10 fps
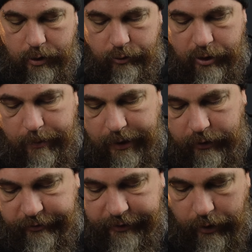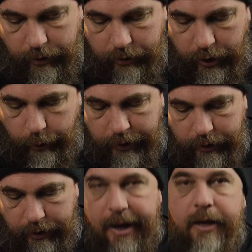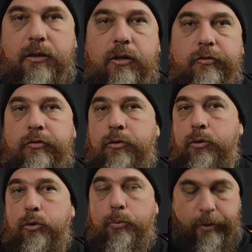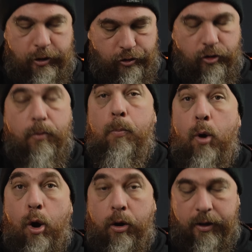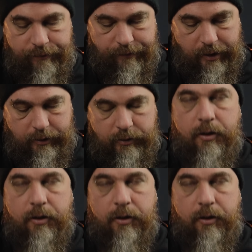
and really make it sing, I can go ahead and add in this dual pitch Pog effect.